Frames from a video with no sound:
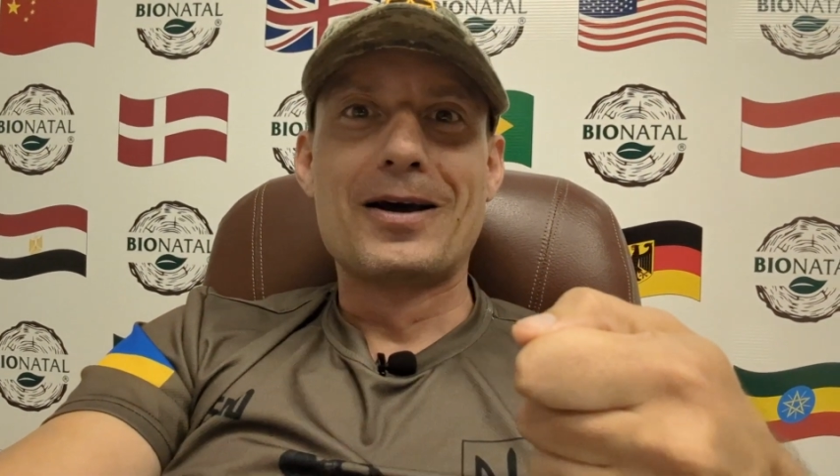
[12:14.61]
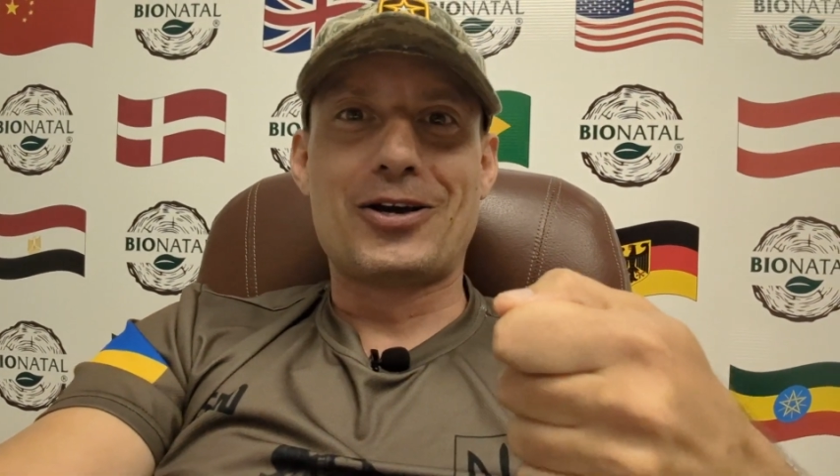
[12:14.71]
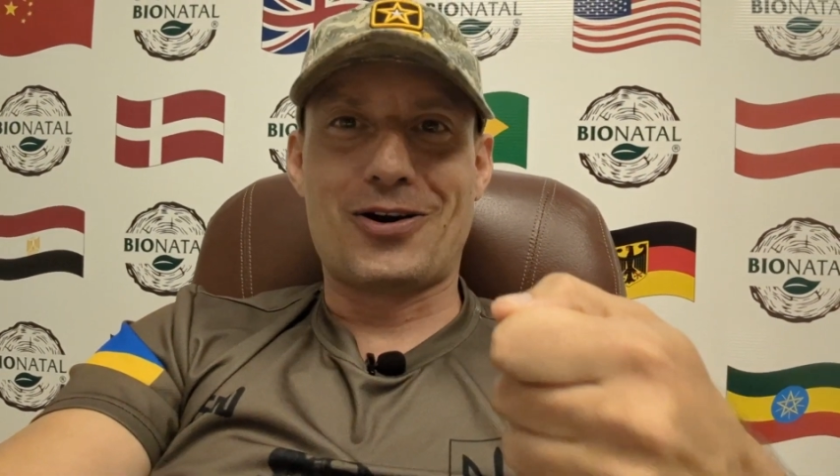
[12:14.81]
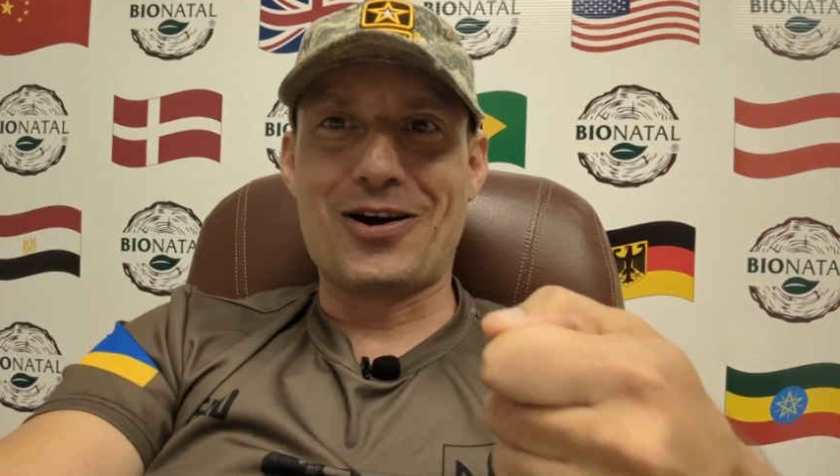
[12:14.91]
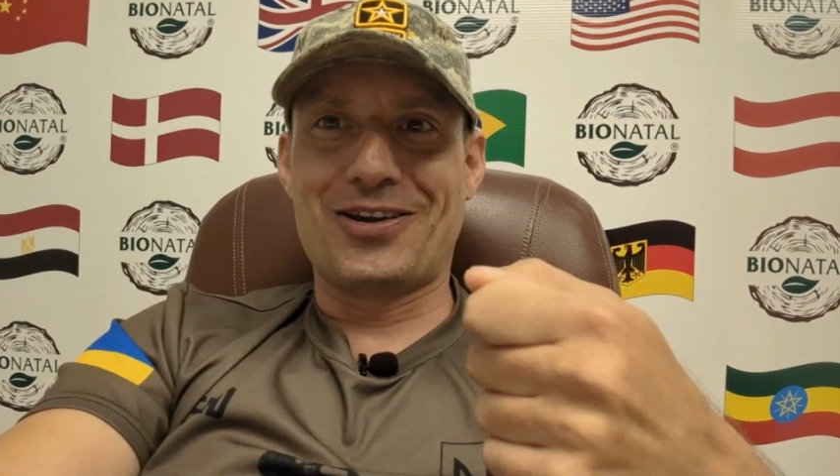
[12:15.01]

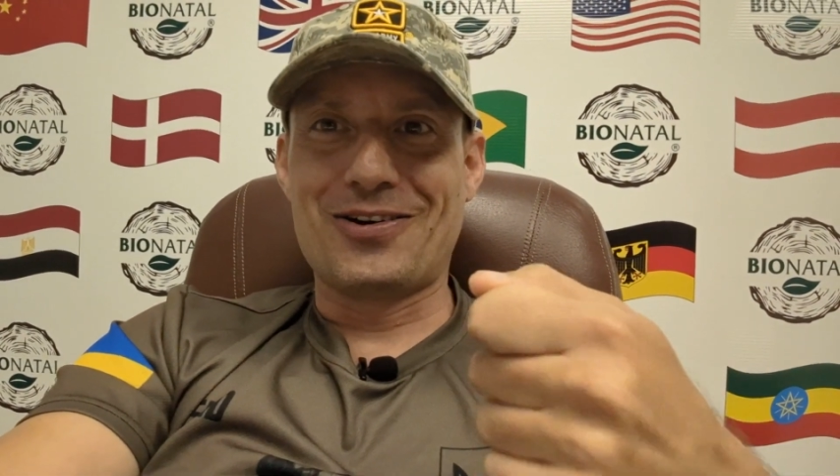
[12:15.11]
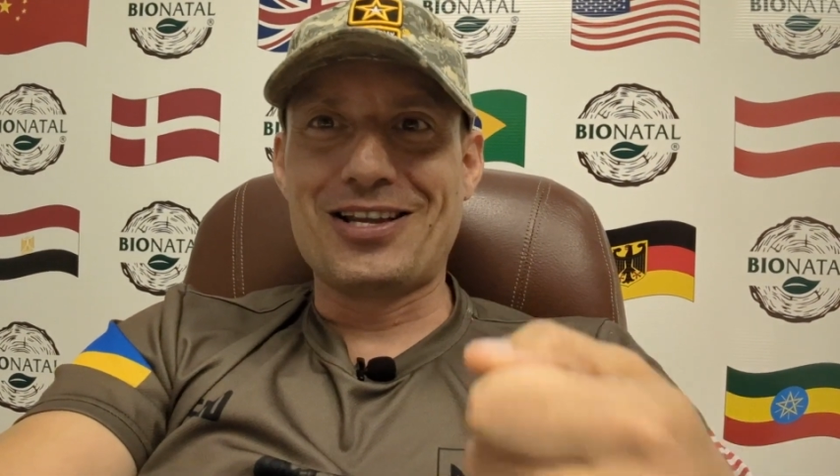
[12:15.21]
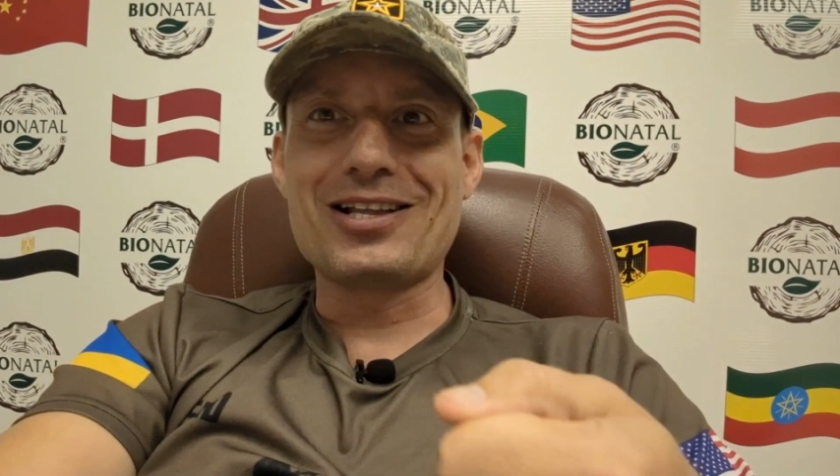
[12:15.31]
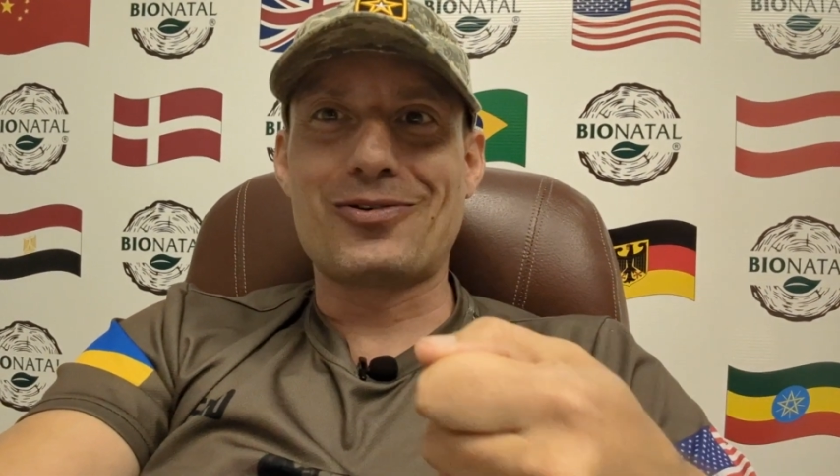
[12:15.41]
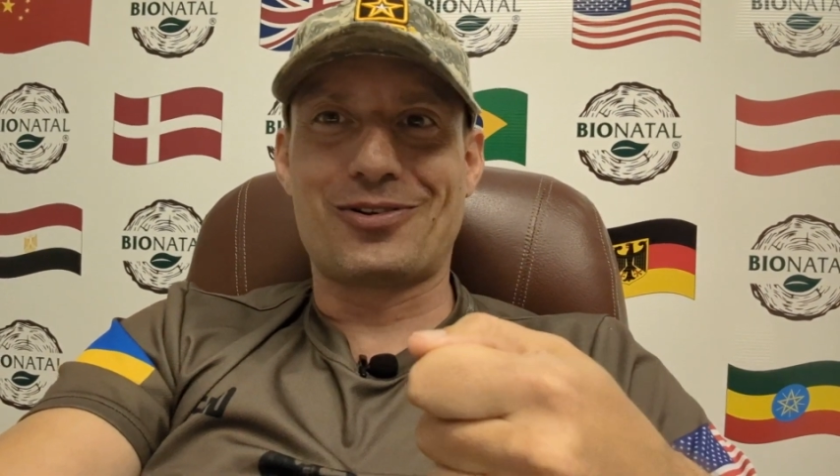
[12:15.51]
you, you
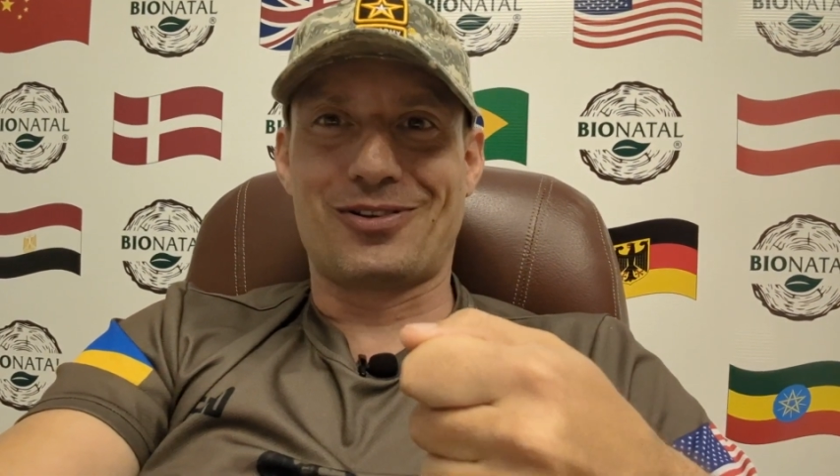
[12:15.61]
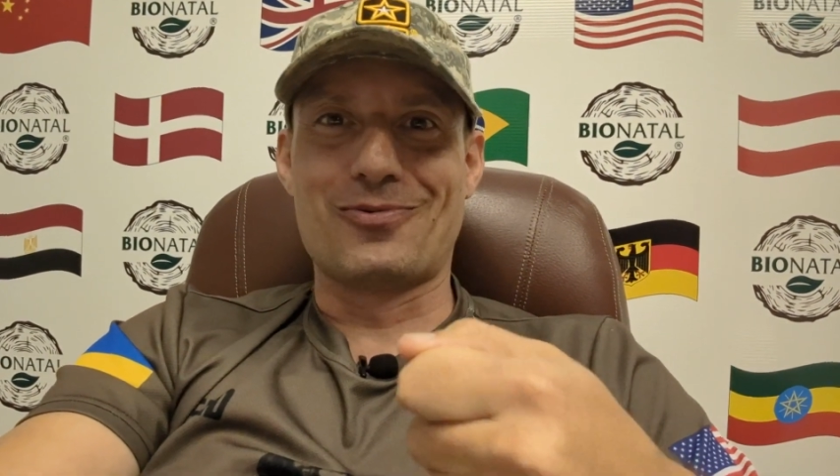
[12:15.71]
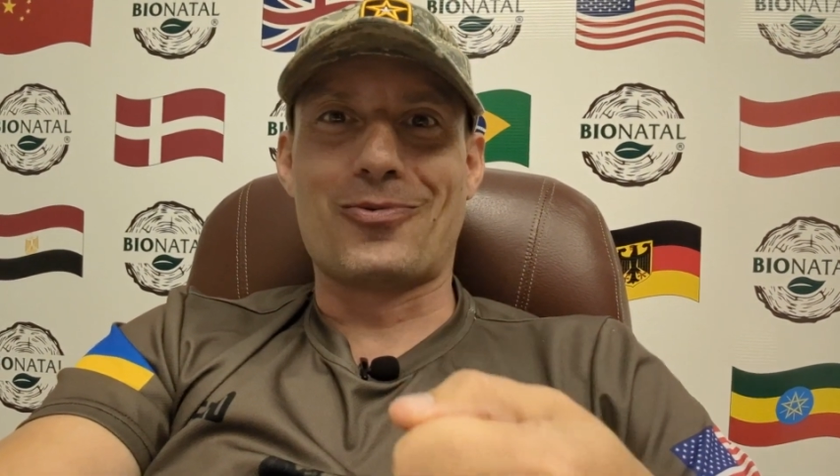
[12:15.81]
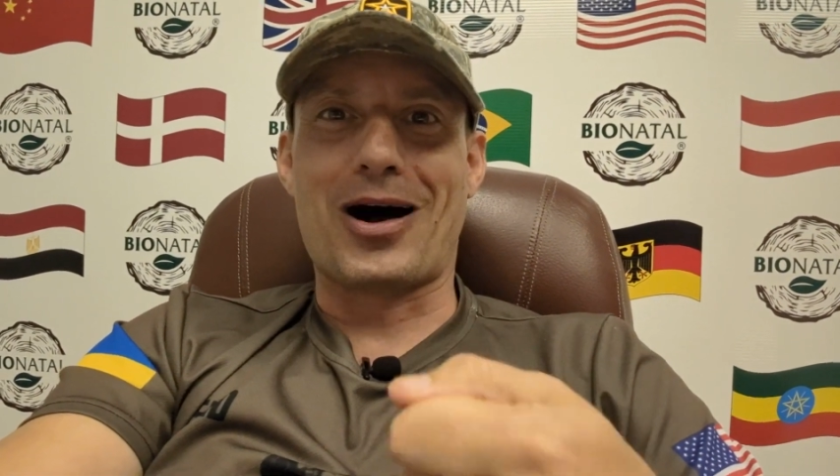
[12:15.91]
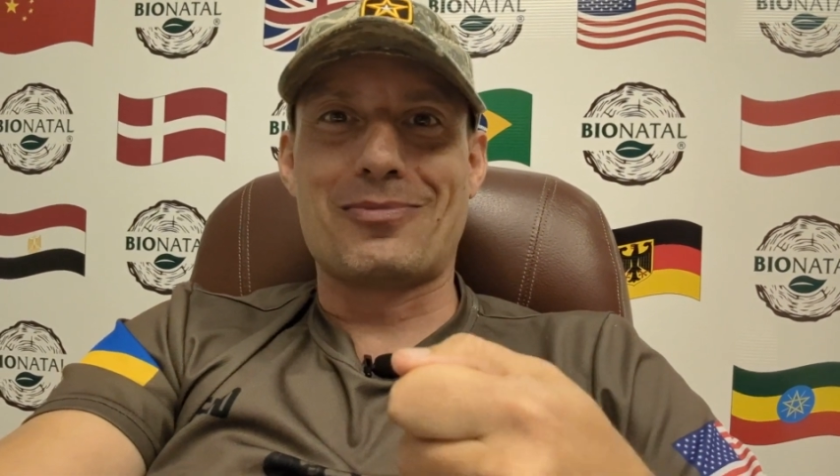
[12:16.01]
need
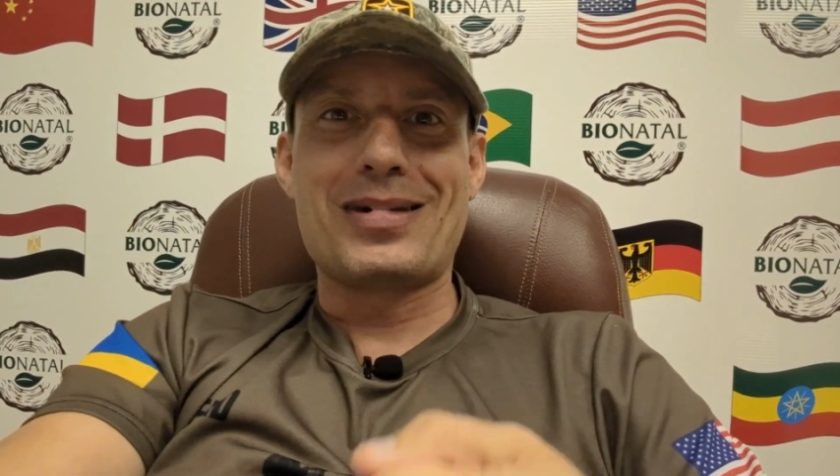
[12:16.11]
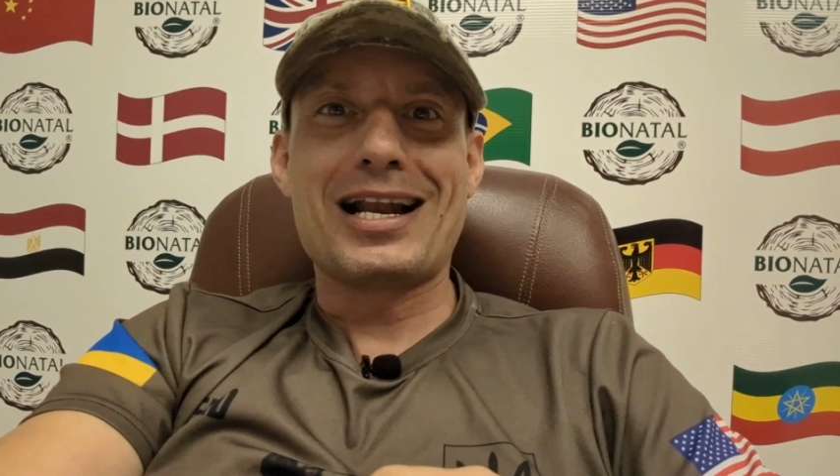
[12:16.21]
one